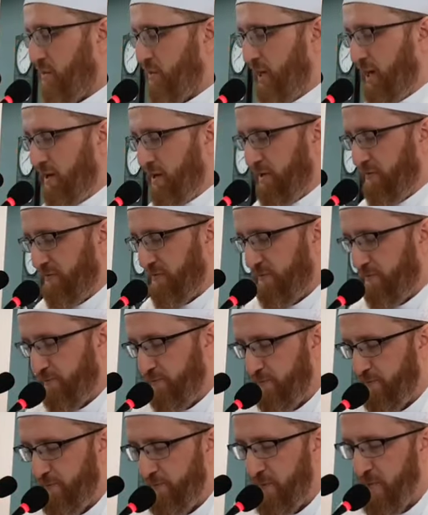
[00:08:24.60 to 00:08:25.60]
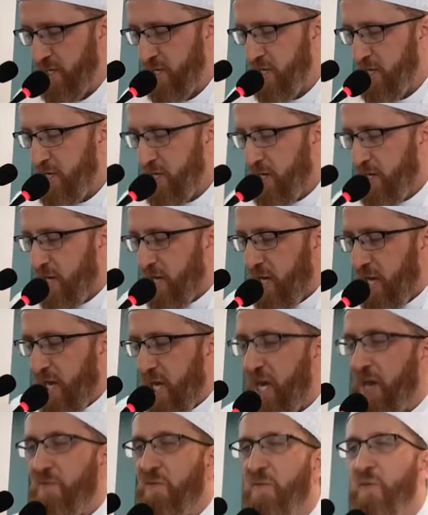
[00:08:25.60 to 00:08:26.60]
aware of.
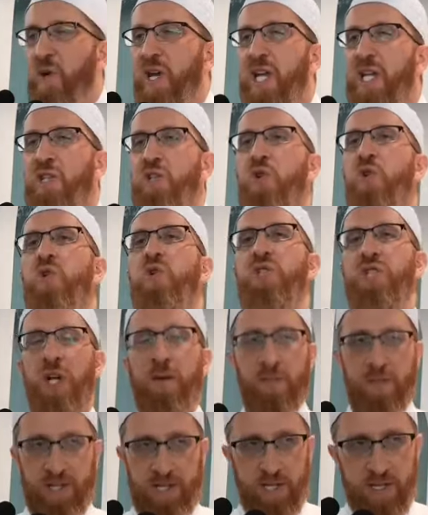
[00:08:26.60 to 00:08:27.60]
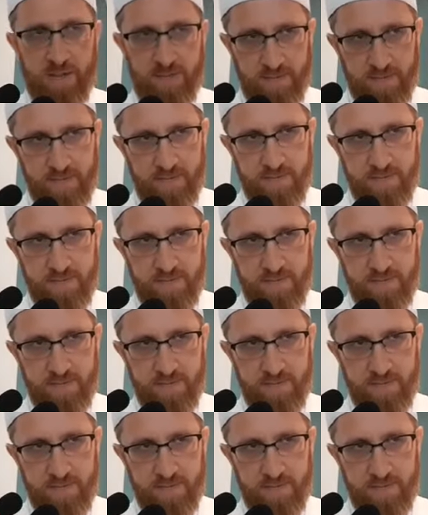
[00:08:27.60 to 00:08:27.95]
If we do something,